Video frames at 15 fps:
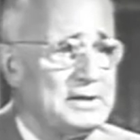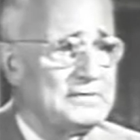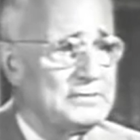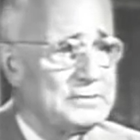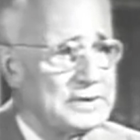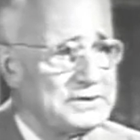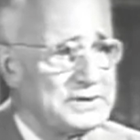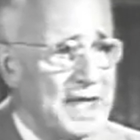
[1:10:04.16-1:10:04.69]

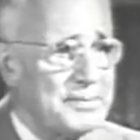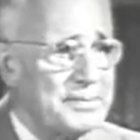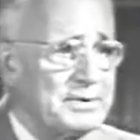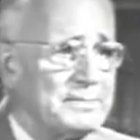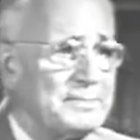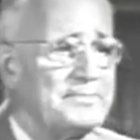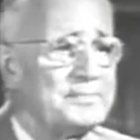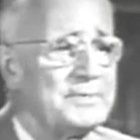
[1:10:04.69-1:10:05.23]
For
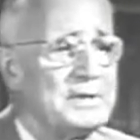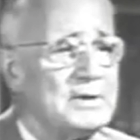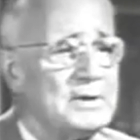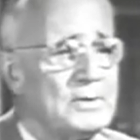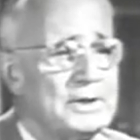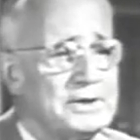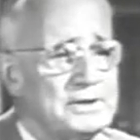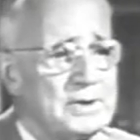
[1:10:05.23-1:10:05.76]
example,
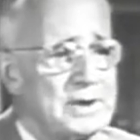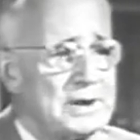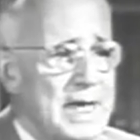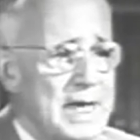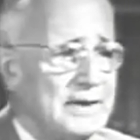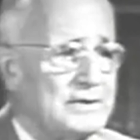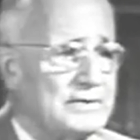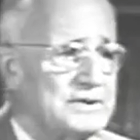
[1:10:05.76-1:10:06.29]
when you are
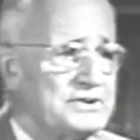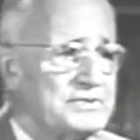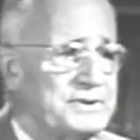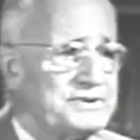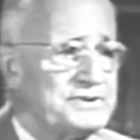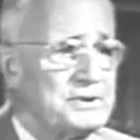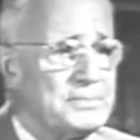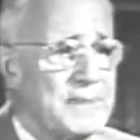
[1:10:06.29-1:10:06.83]
angry, switch
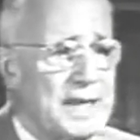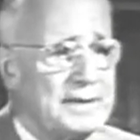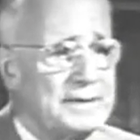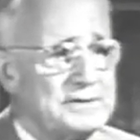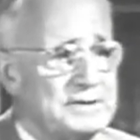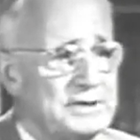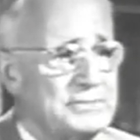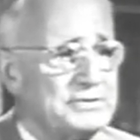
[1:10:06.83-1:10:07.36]
your mind
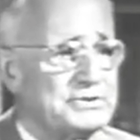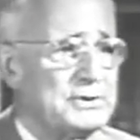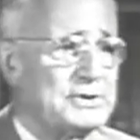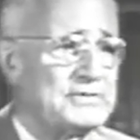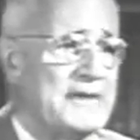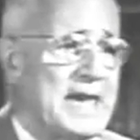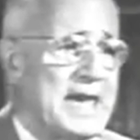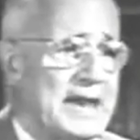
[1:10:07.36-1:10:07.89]
to some sort
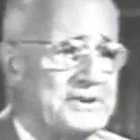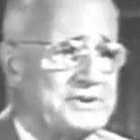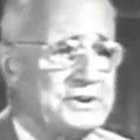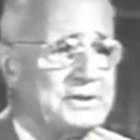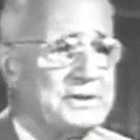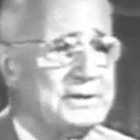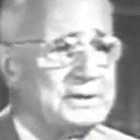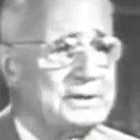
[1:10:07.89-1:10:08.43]
of
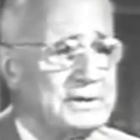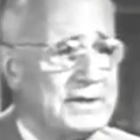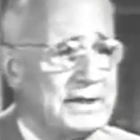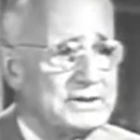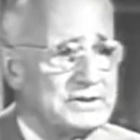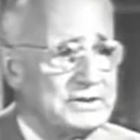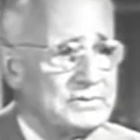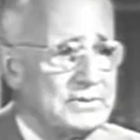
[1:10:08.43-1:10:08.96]
action in
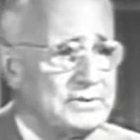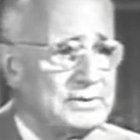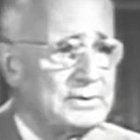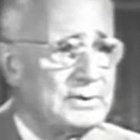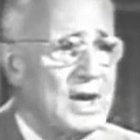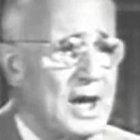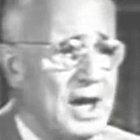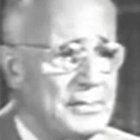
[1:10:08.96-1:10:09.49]
connection with your
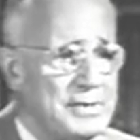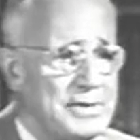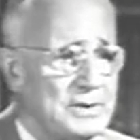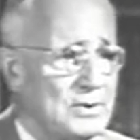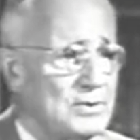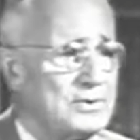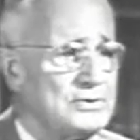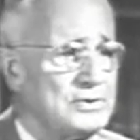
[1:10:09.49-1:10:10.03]
hobby
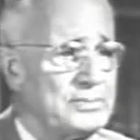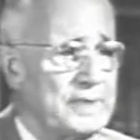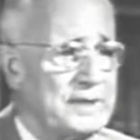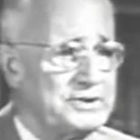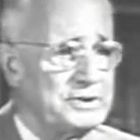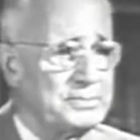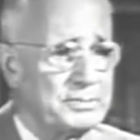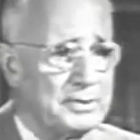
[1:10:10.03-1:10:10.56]
or your
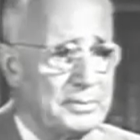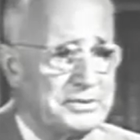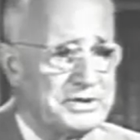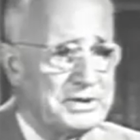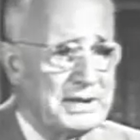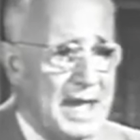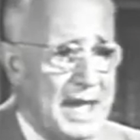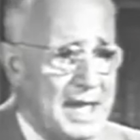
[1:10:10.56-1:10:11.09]
major purpose
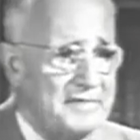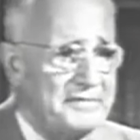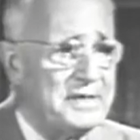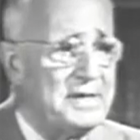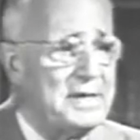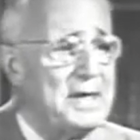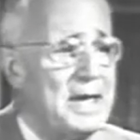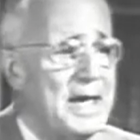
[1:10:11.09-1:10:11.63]
in life,
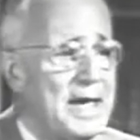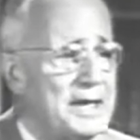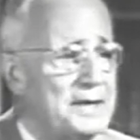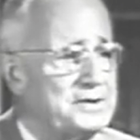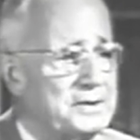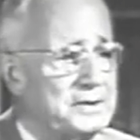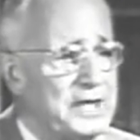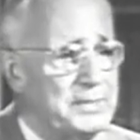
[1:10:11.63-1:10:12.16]
and
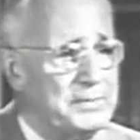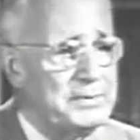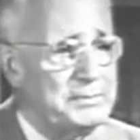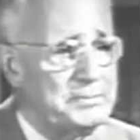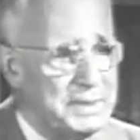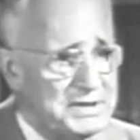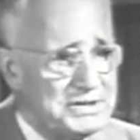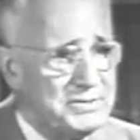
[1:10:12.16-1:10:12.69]
keep it
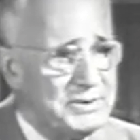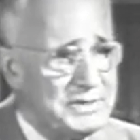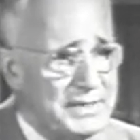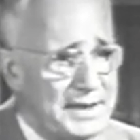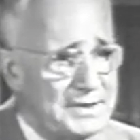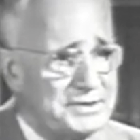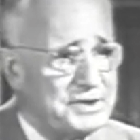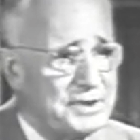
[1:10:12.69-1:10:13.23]
busy with
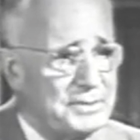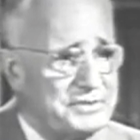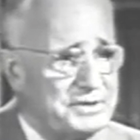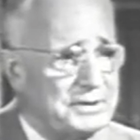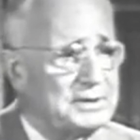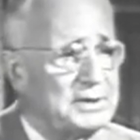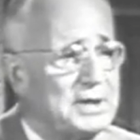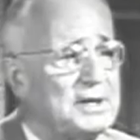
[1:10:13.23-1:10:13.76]
that
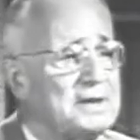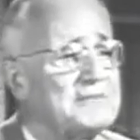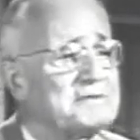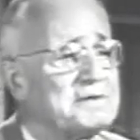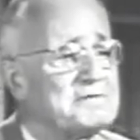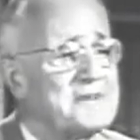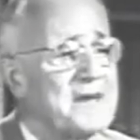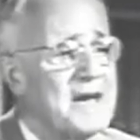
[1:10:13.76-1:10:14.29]
subject
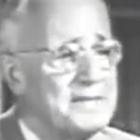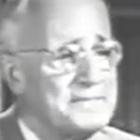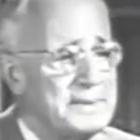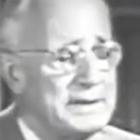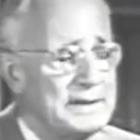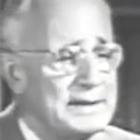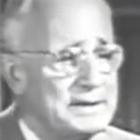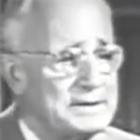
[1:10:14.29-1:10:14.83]
for 5
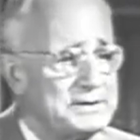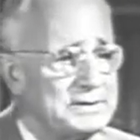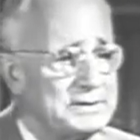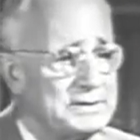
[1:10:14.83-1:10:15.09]
minutes.